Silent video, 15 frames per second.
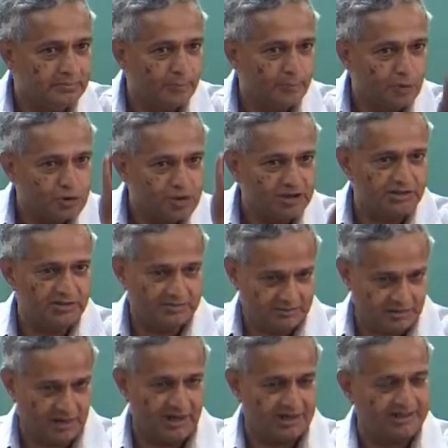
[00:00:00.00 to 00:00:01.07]
motion
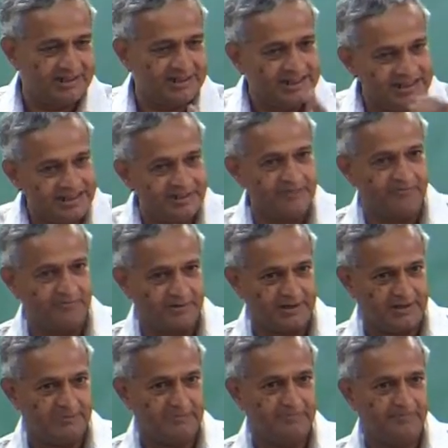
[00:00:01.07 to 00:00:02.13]
or the degree of
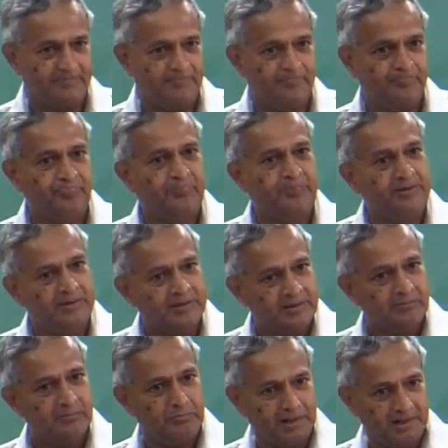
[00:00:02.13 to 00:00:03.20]
freedom
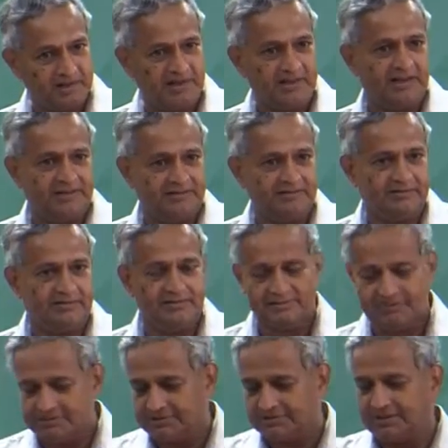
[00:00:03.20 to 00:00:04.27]
beta
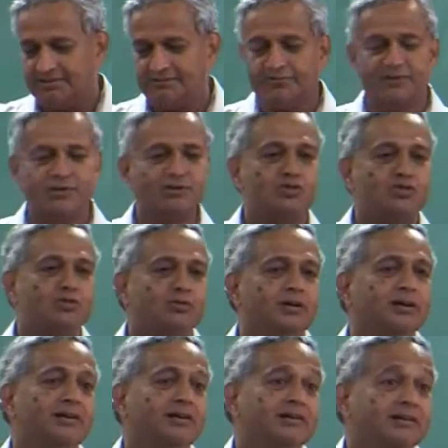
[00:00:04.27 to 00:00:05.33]
with reference to
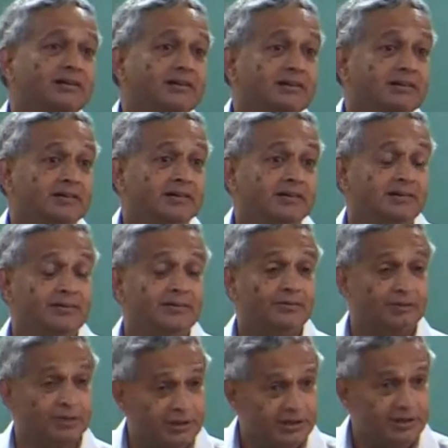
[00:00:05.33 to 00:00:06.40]
a
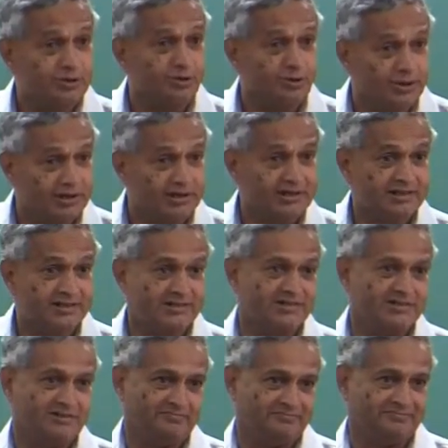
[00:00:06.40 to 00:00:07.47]
rotating coordinate
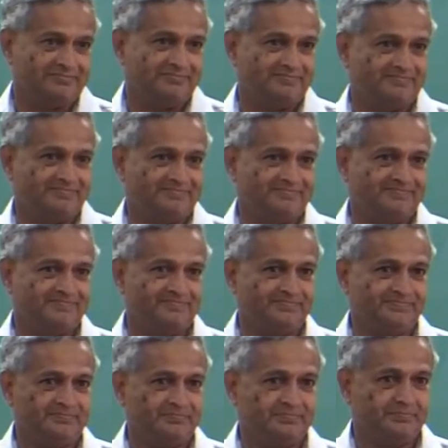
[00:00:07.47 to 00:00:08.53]
system,
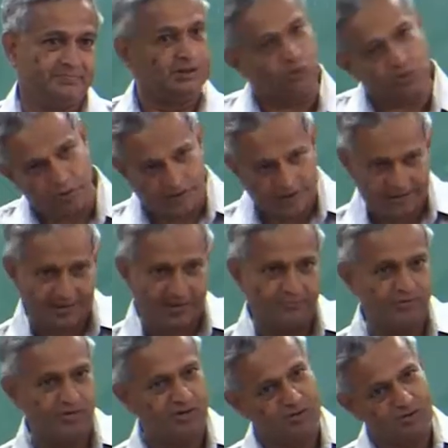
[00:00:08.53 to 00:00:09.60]
but you get the
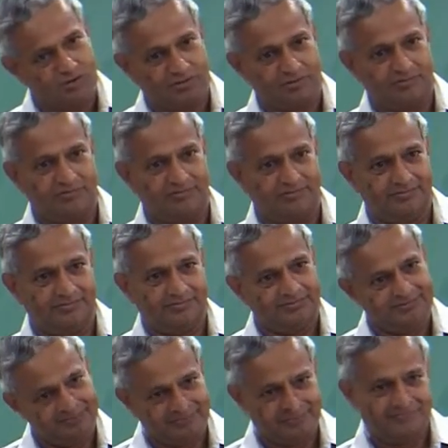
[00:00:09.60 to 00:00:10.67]
absolute
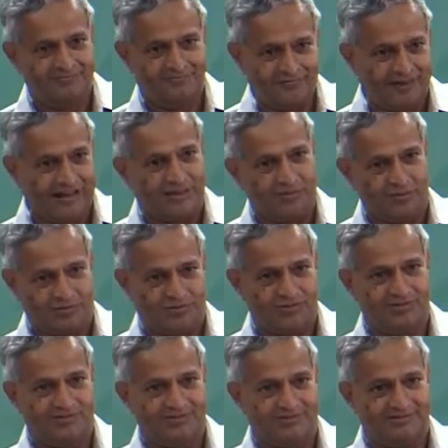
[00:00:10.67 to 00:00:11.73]

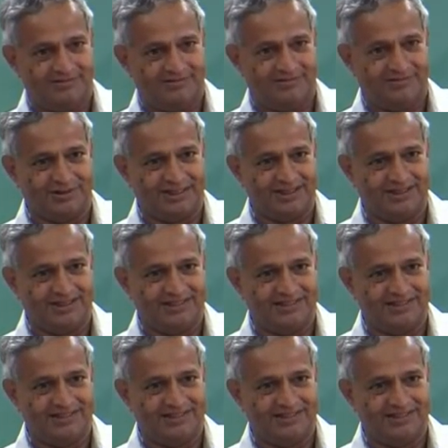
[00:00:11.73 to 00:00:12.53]
values. Okay?